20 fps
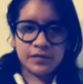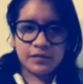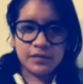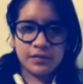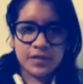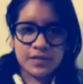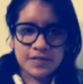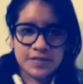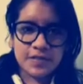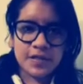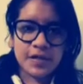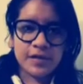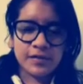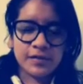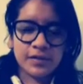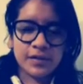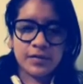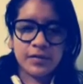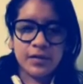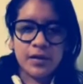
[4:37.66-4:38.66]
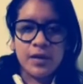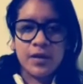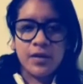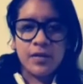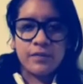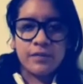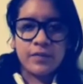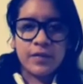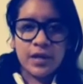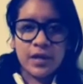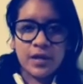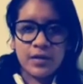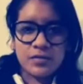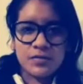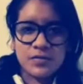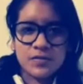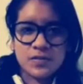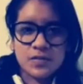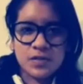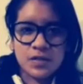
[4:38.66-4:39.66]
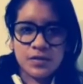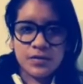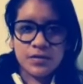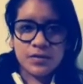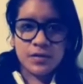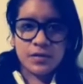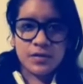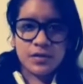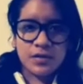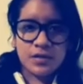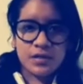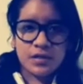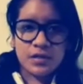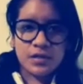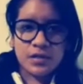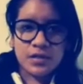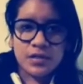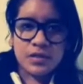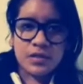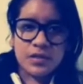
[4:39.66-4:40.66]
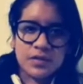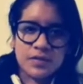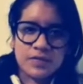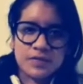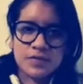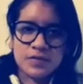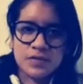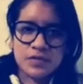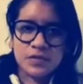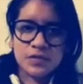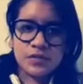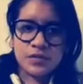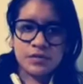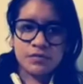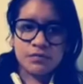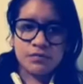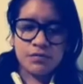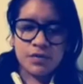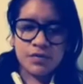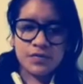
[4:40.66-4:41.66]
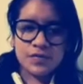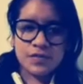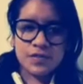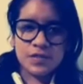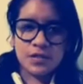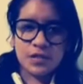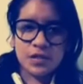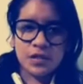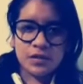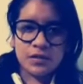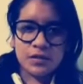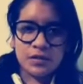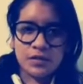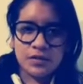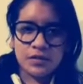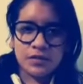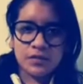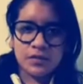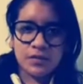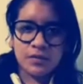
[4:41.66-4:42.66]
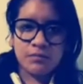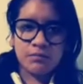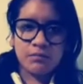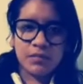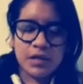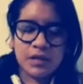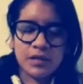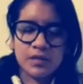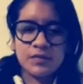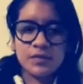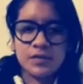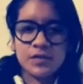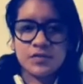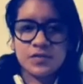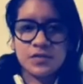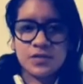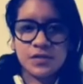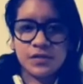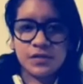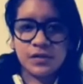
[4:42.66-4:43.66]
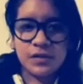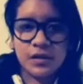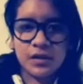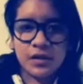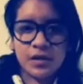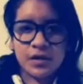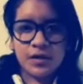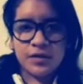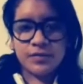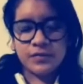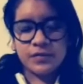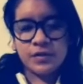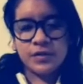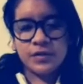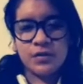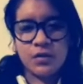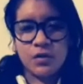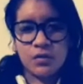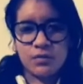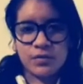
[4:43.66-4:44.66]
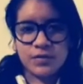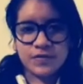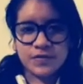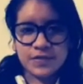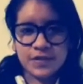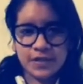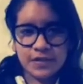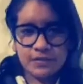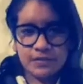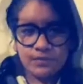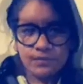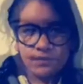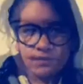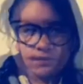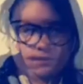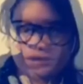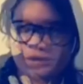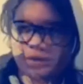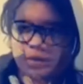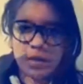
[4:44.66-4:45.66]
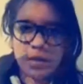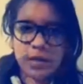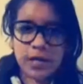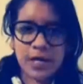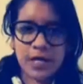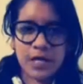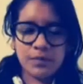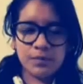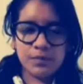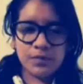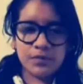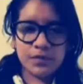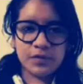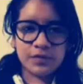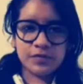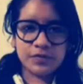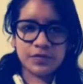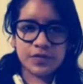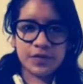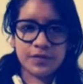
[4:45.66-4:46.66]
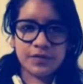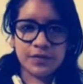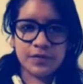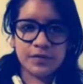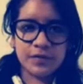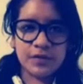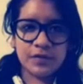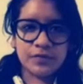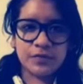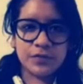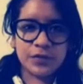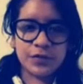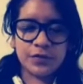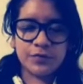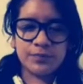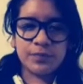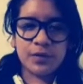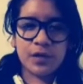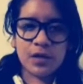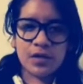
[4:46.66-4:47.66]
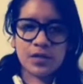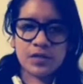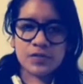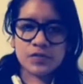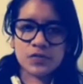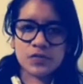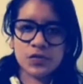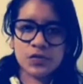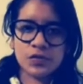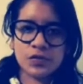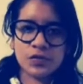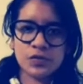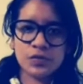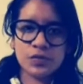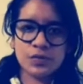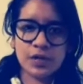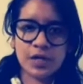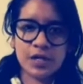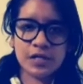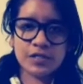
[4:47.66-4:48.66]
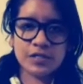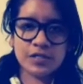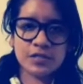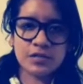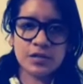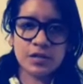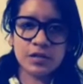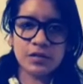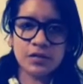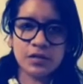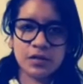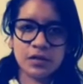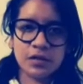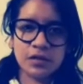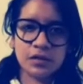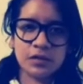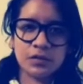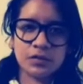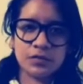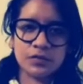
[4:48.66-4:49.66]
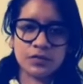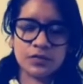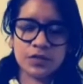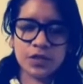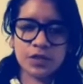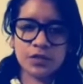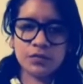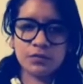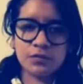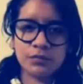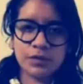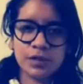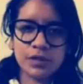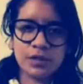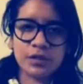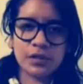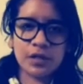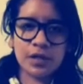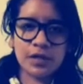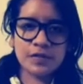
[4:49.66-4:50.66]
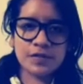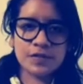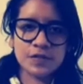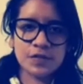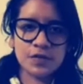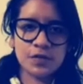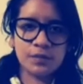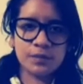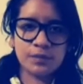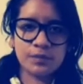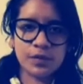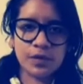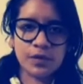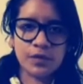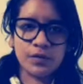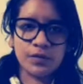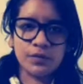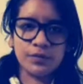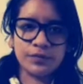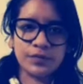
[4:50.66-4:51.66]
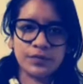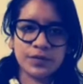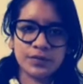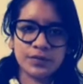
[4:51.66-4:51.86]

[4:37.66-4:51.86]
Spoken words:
instantly. The ions are still diffusing in it, making the gel harden over time. Vapor entering the drop as sodium alginate in contact with calcium brought